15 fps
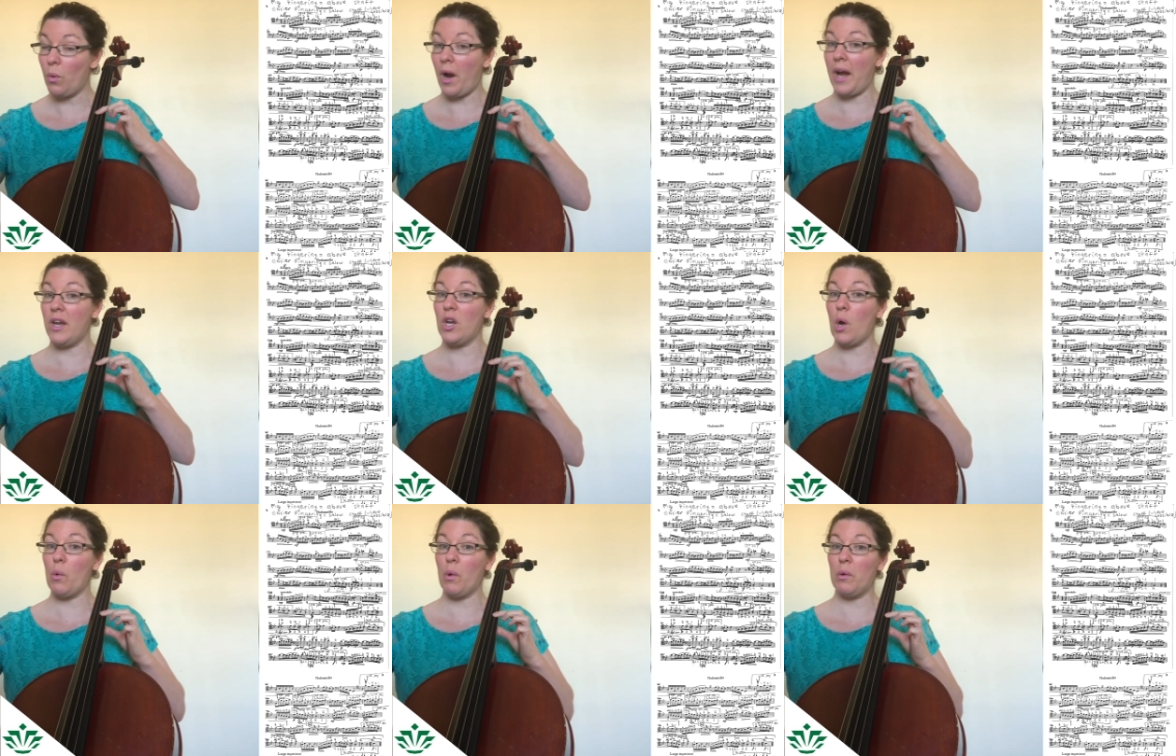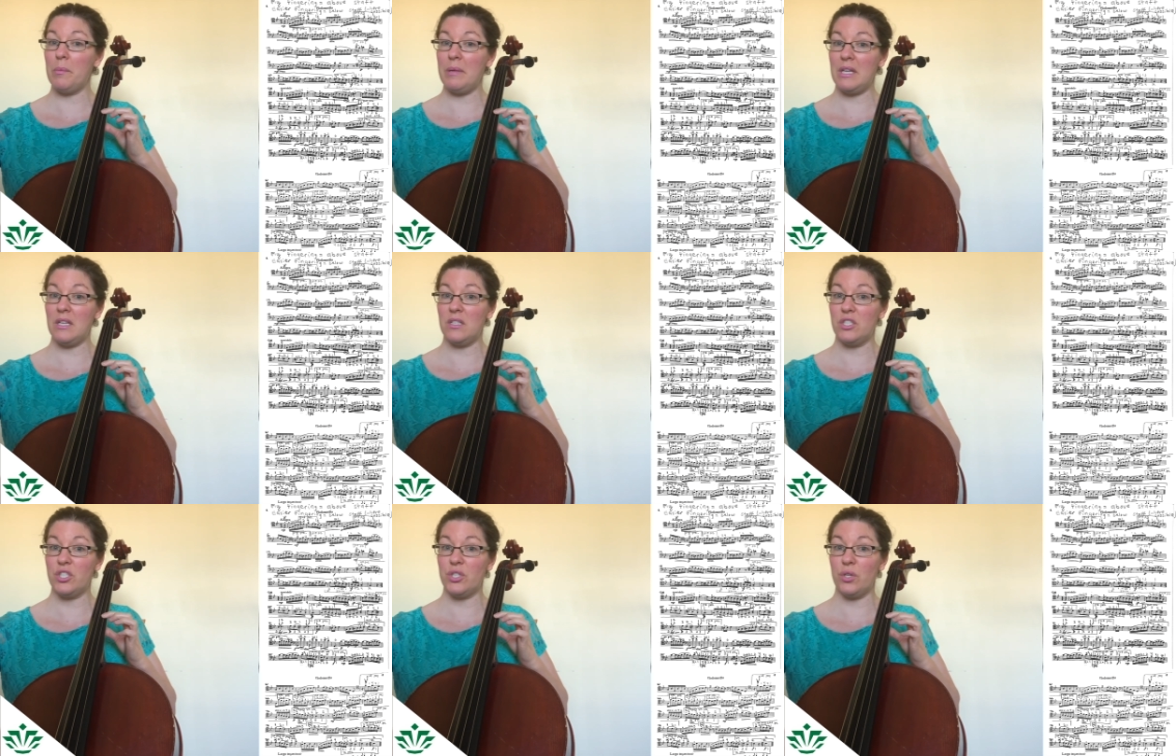where I know it would be
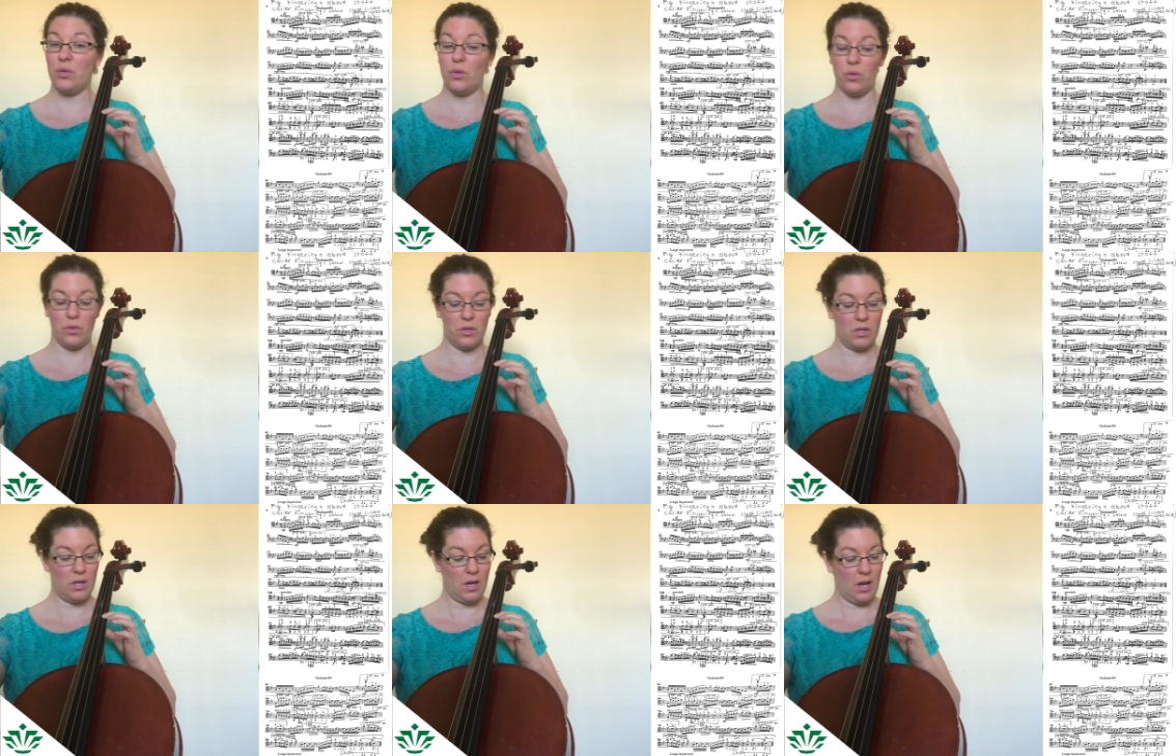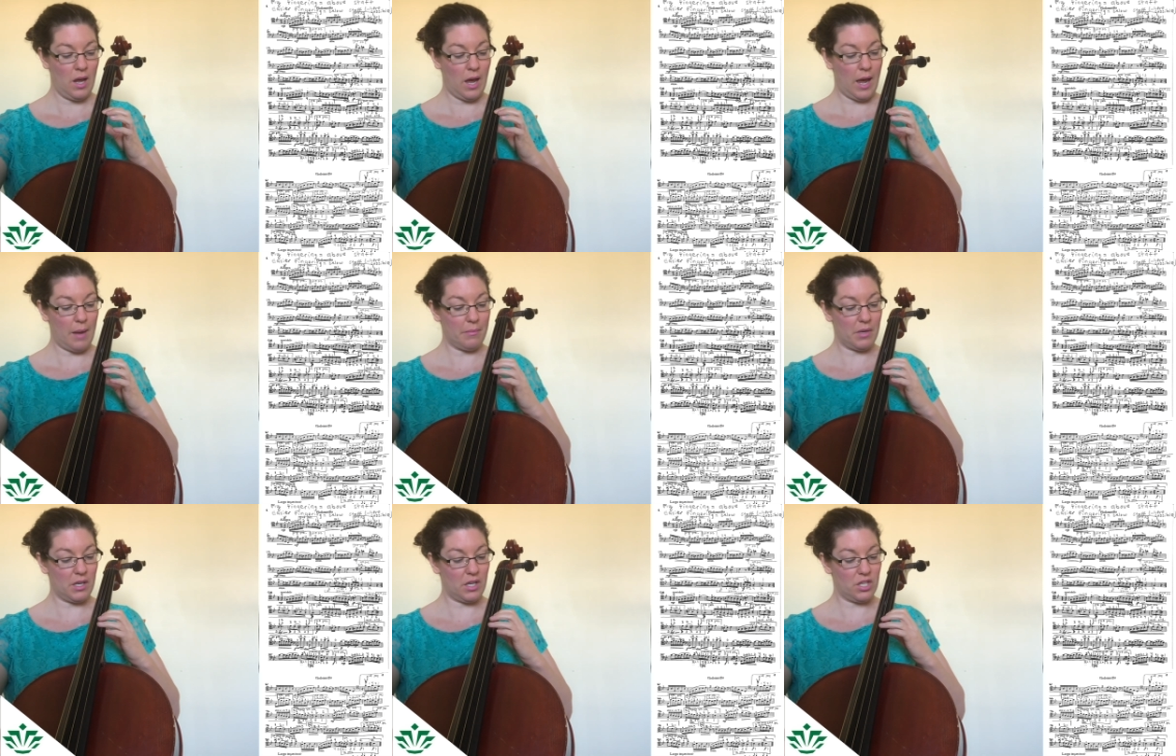in tune,
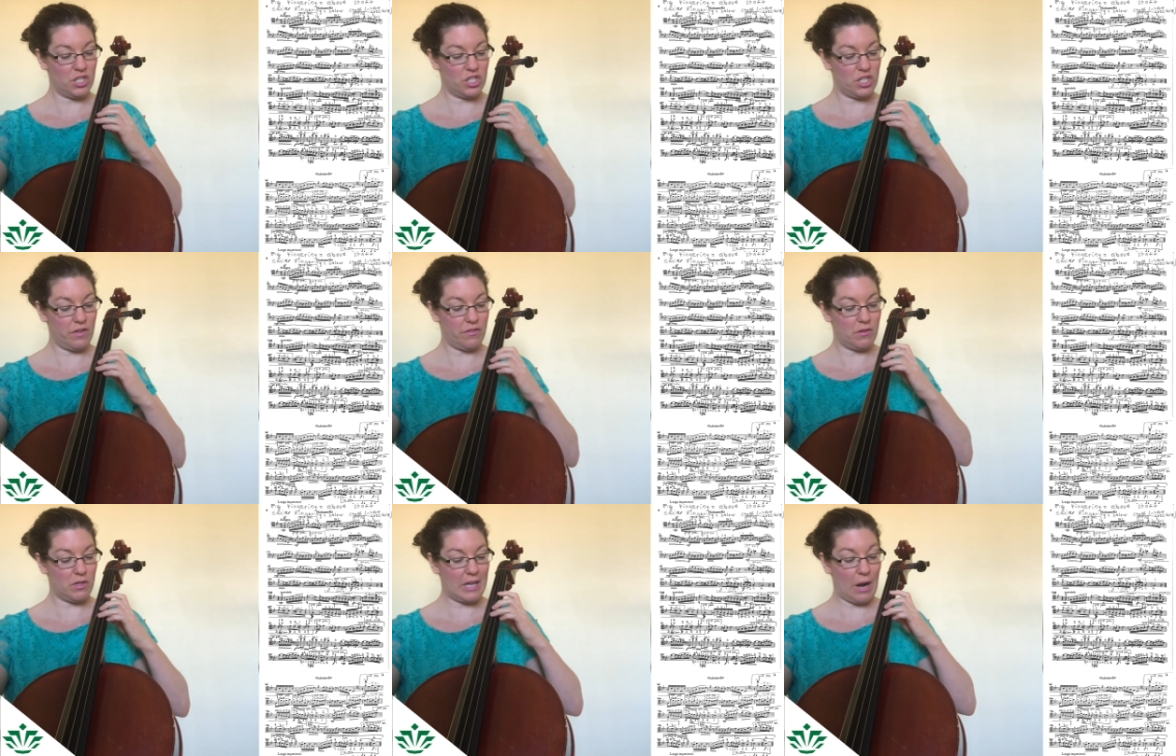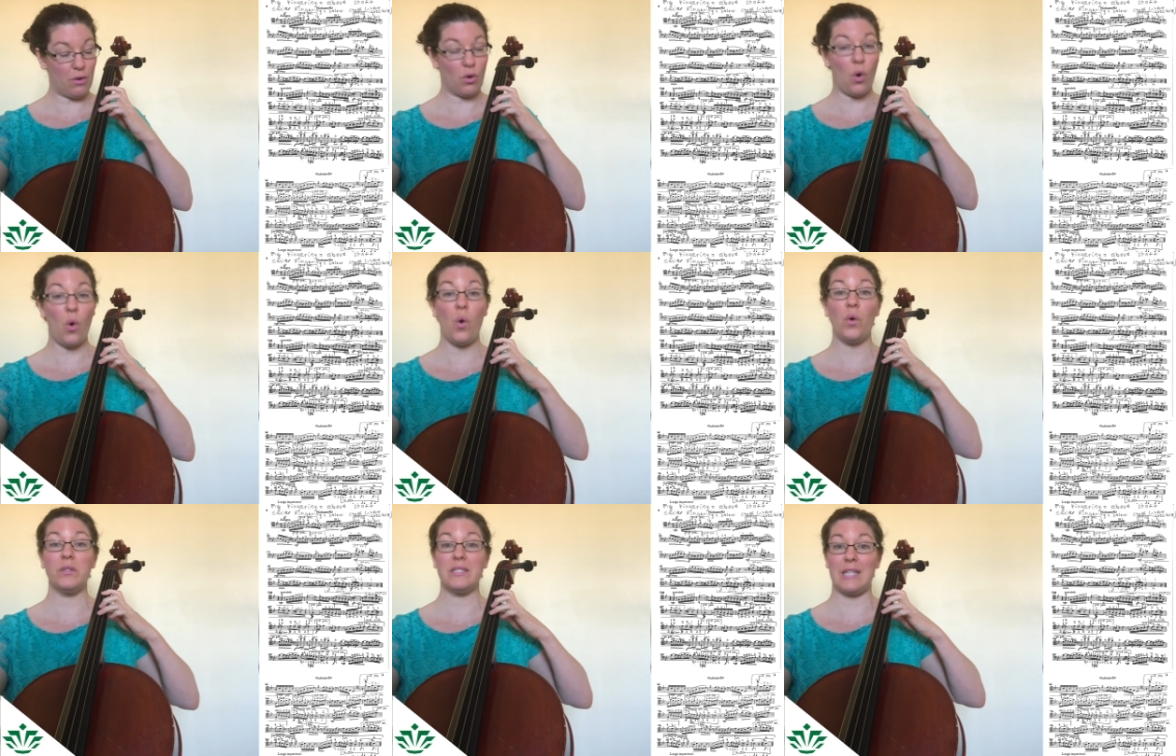I'm going to shift down a
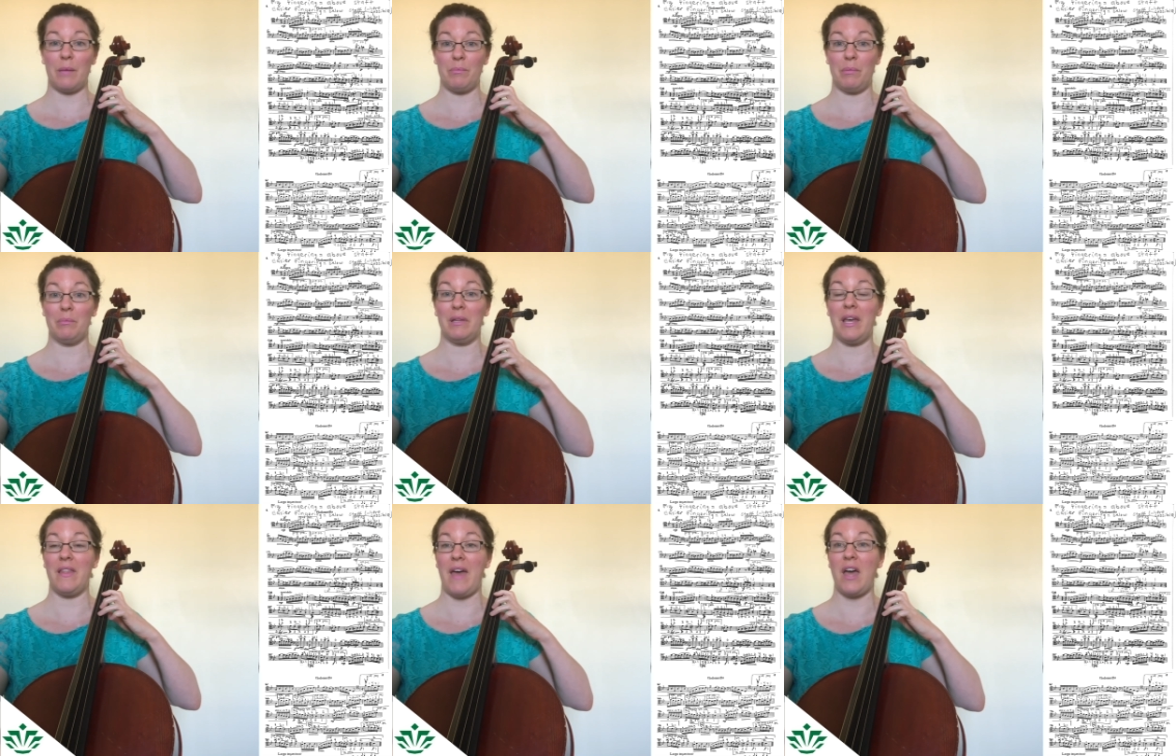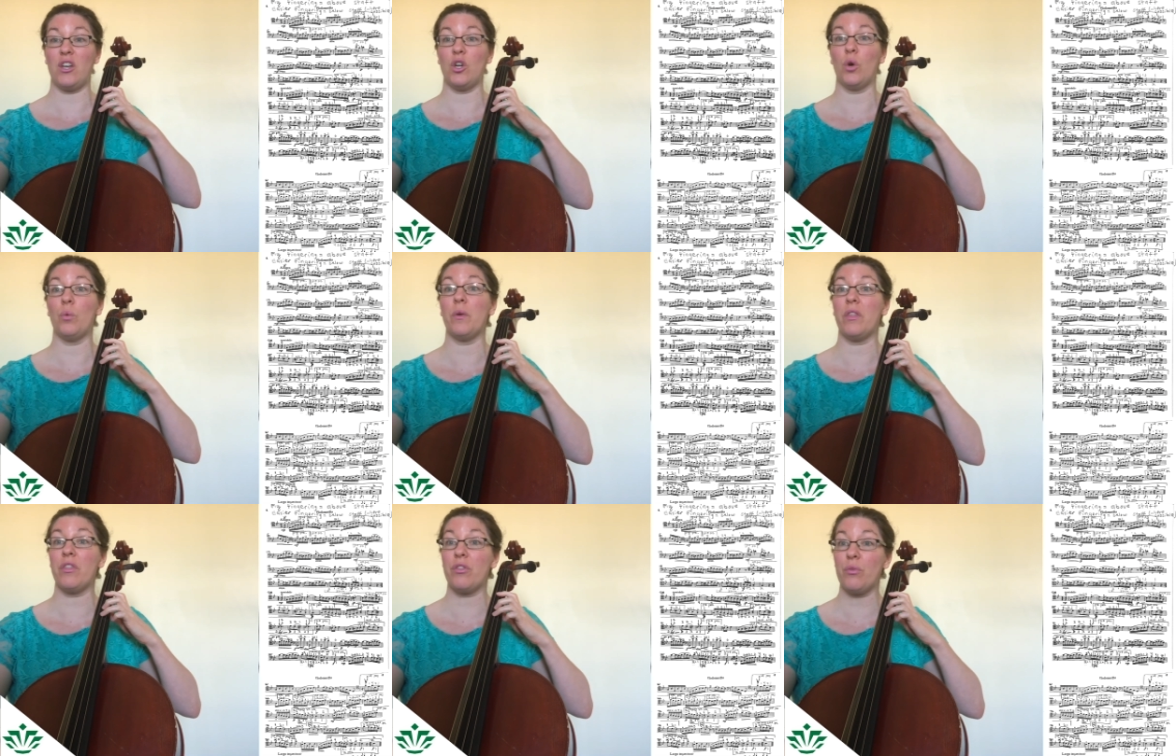whole step and play that note
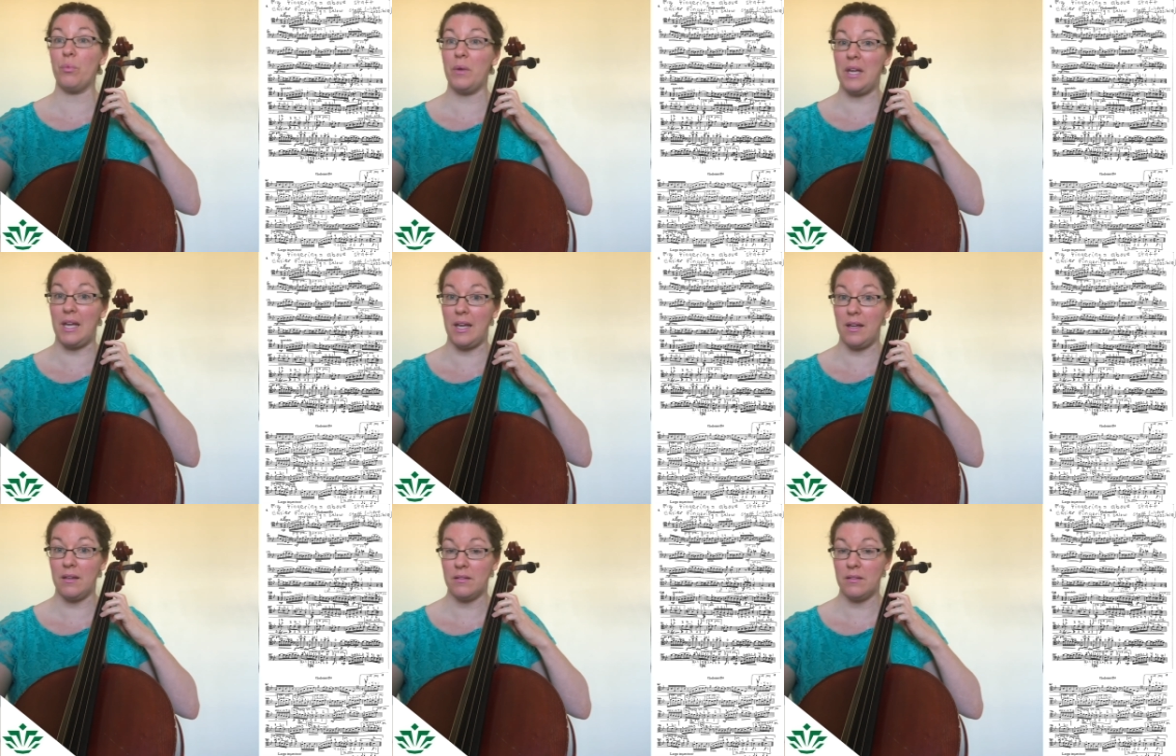with 3.